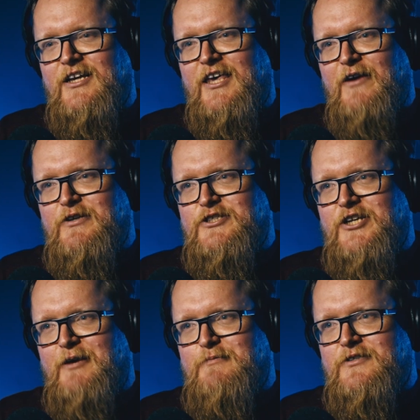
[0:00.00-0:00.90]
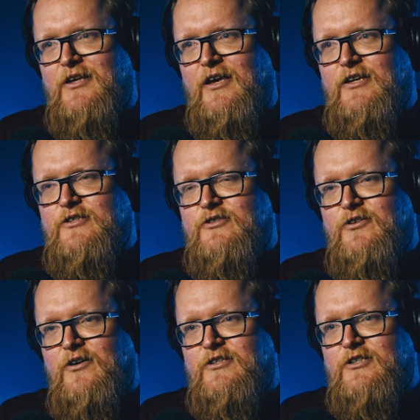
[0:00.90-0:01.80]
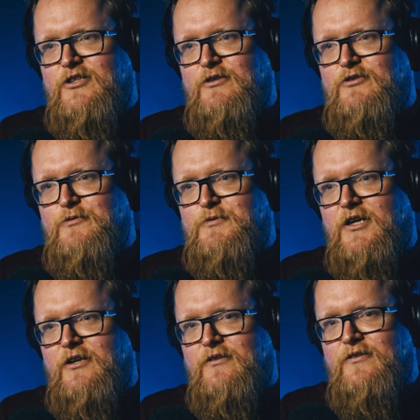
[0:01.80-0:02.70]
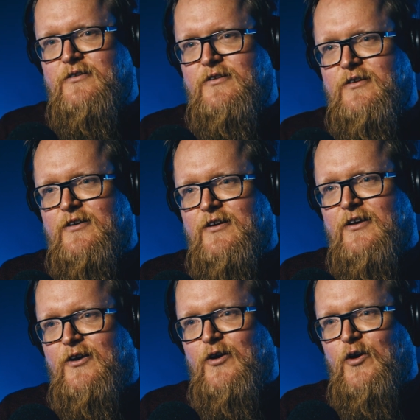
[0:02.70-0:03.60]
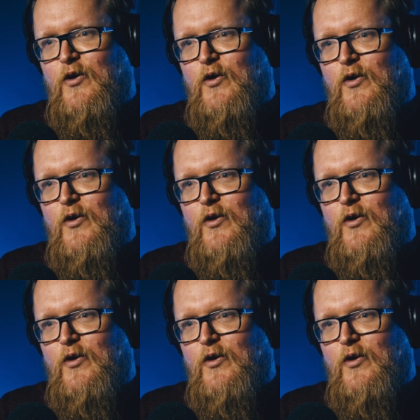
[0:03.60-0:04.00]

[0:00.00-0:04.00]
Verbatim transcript: that Kevin James thing? He's started his YouTube channel. Yes.